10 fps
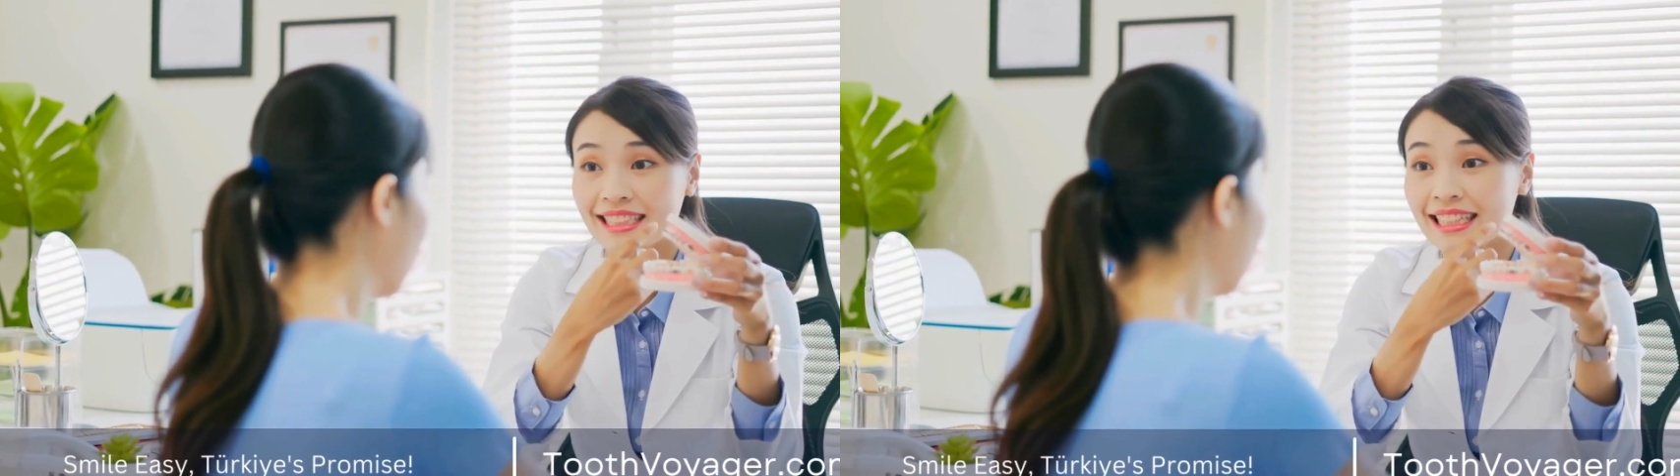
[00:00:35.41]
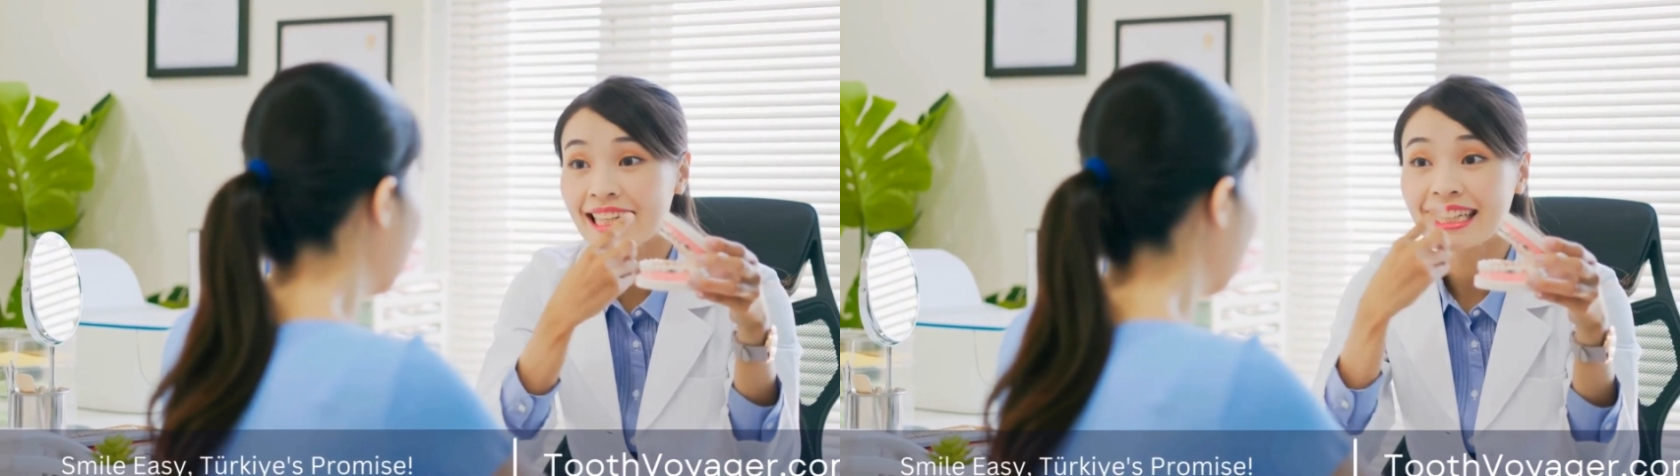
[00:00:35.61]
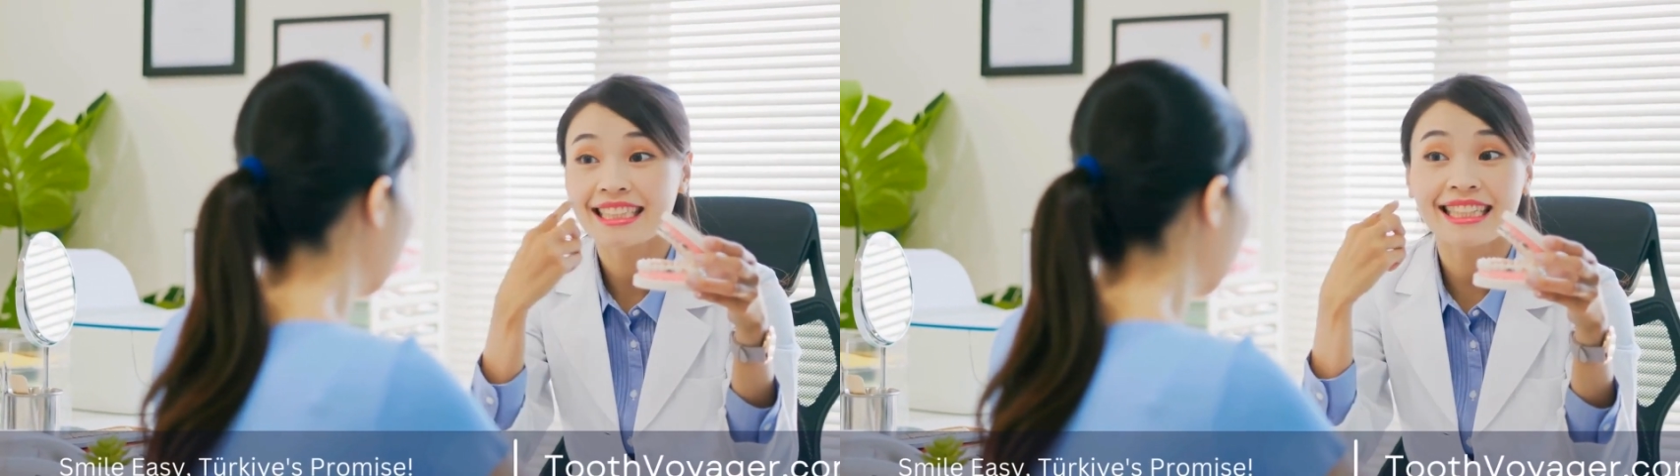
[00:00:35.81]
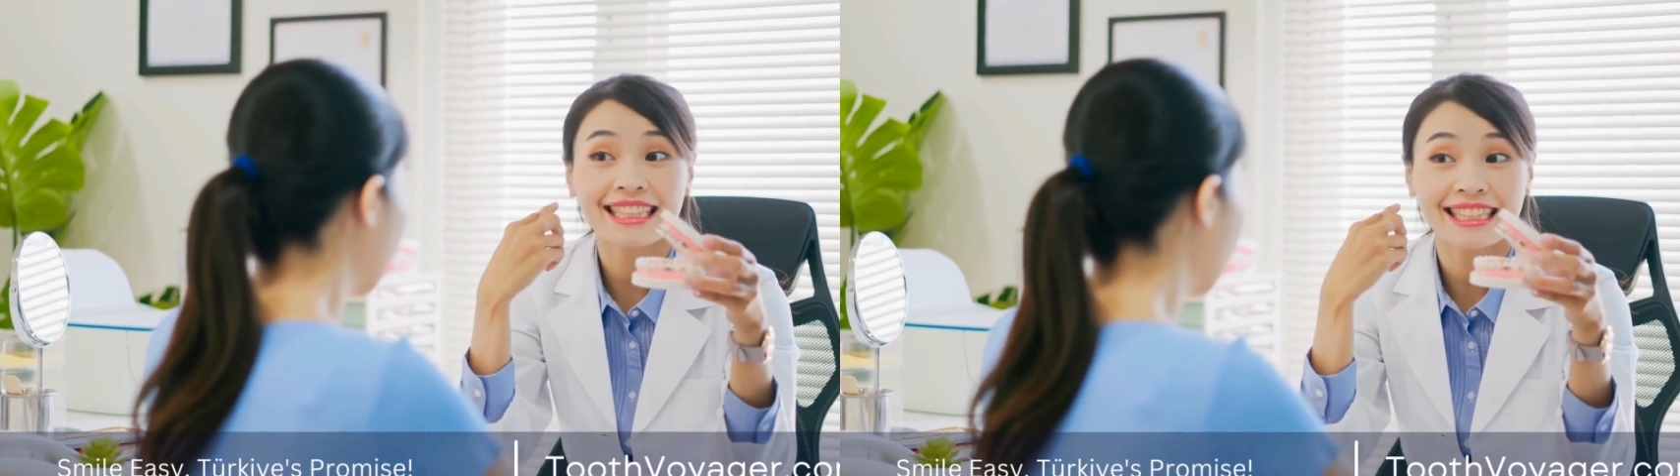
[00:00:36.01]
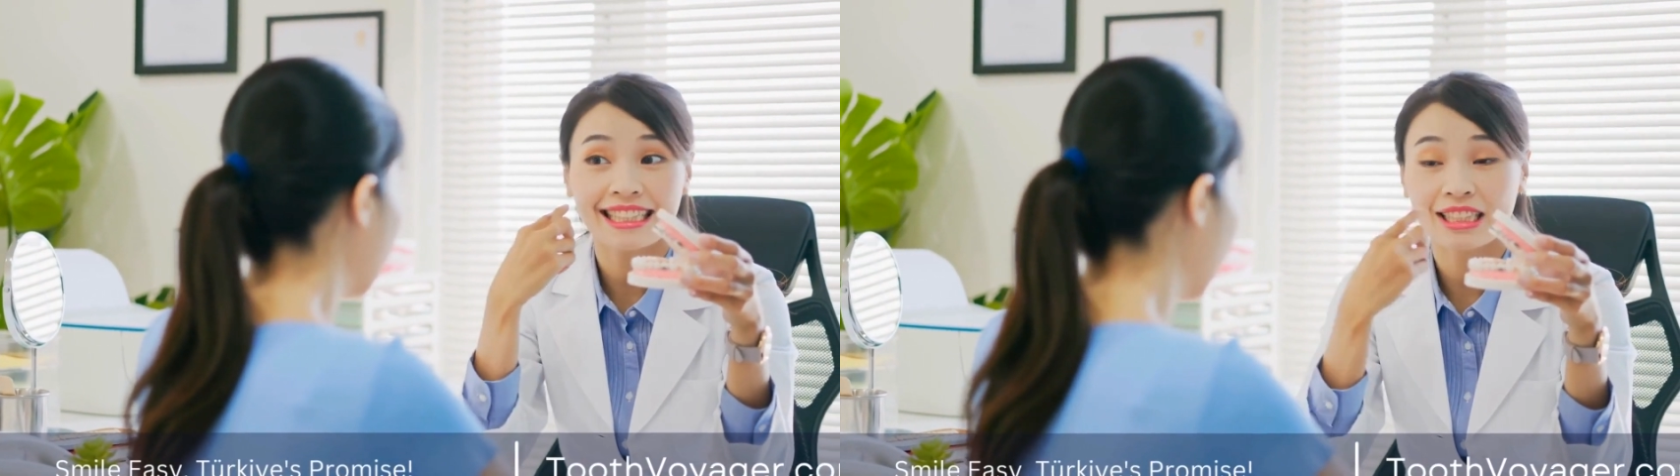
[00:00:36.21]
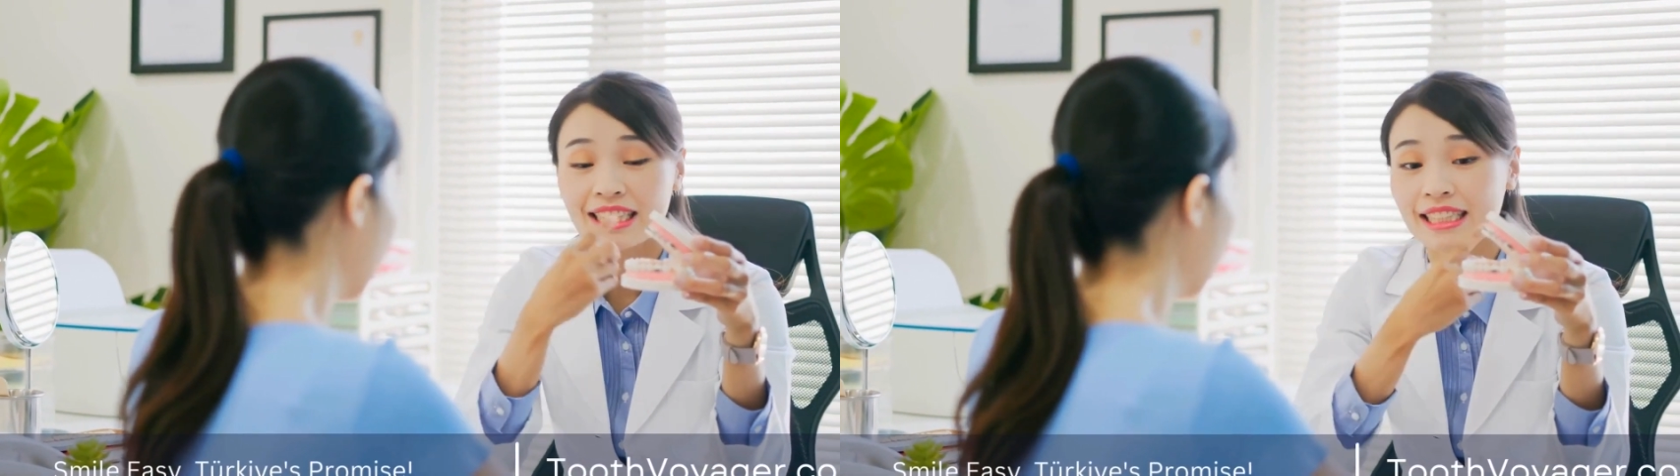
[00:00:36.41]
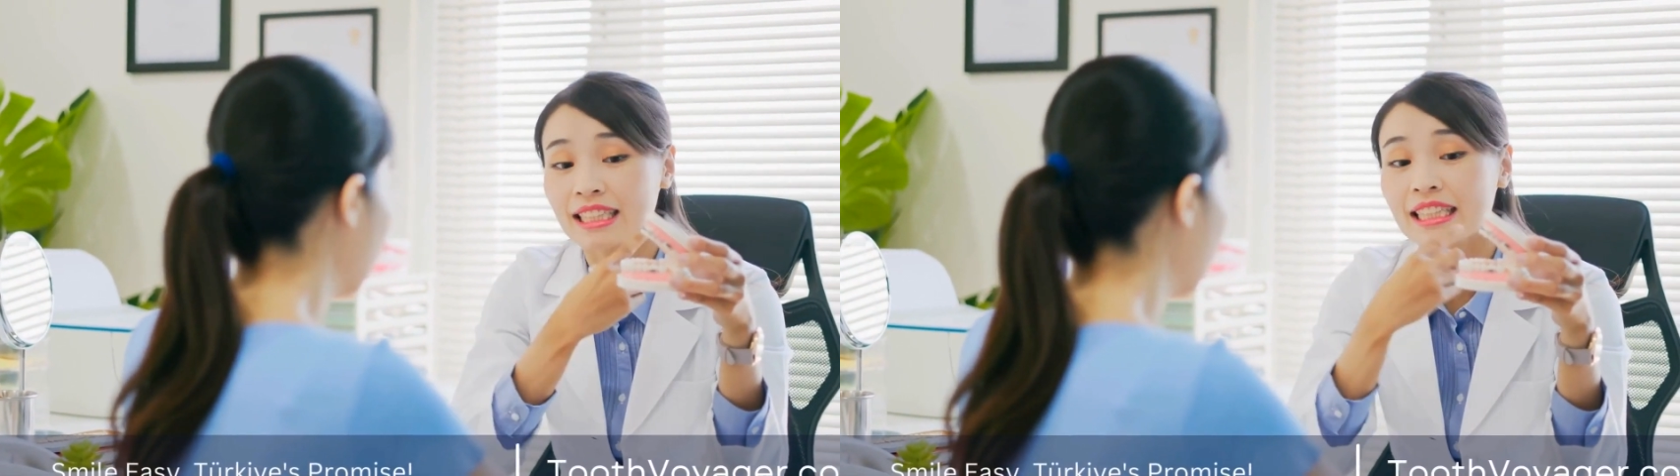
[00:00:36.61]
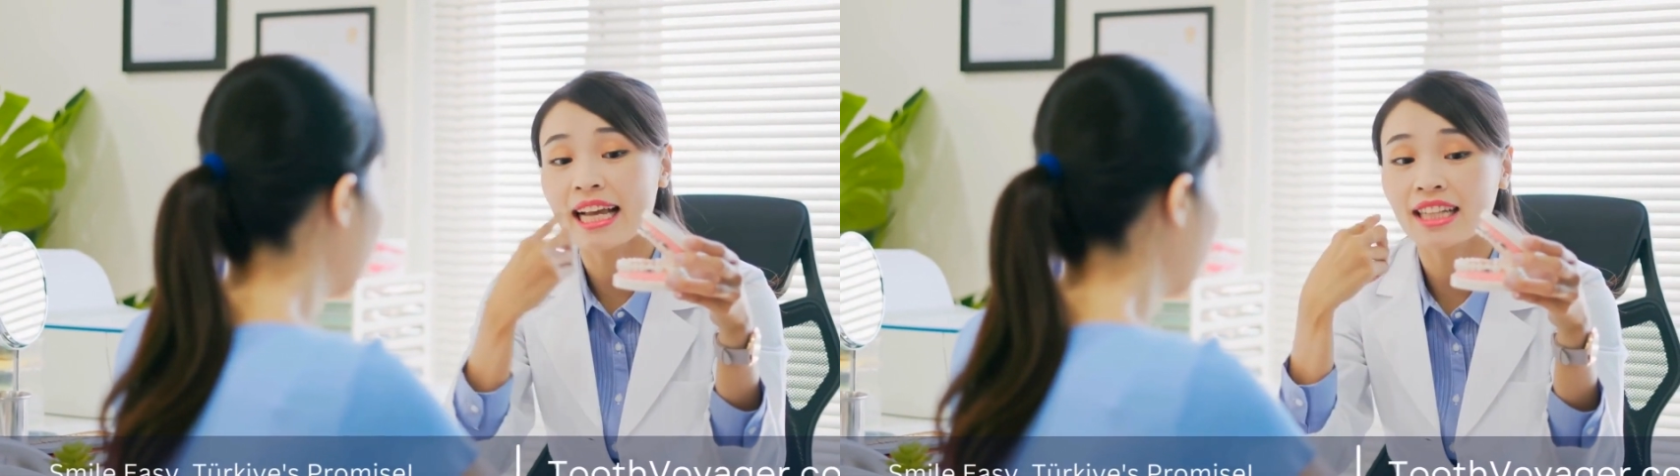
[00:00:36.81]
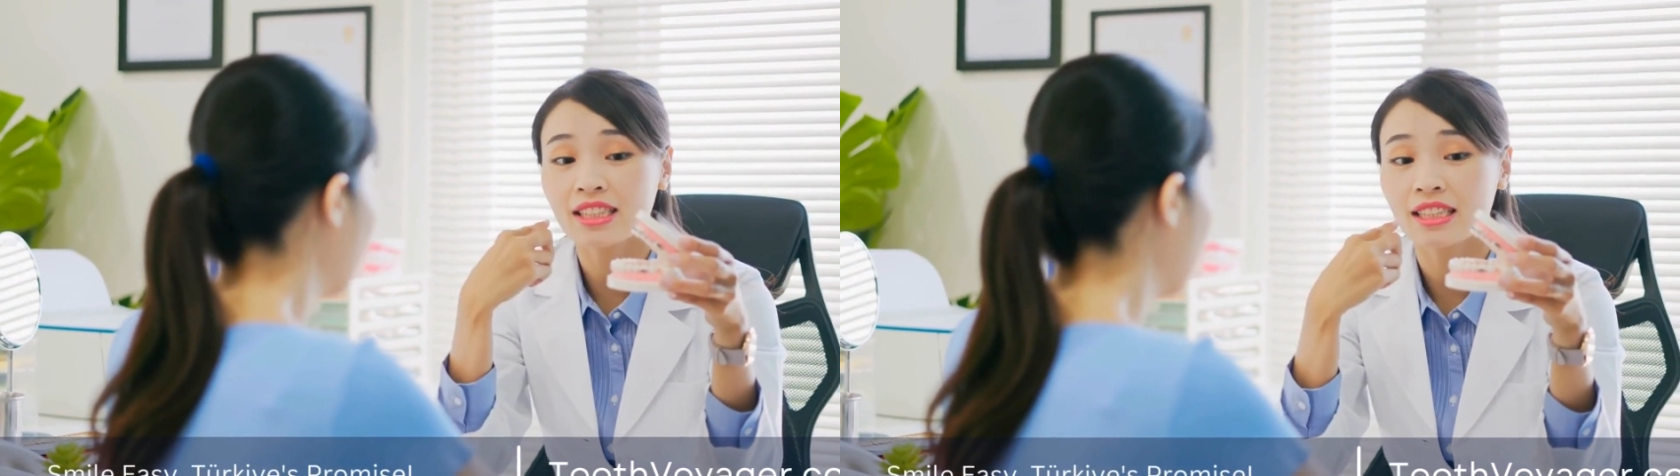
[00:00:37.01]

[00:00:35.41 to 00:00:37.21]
or damaged pulp from the tooth,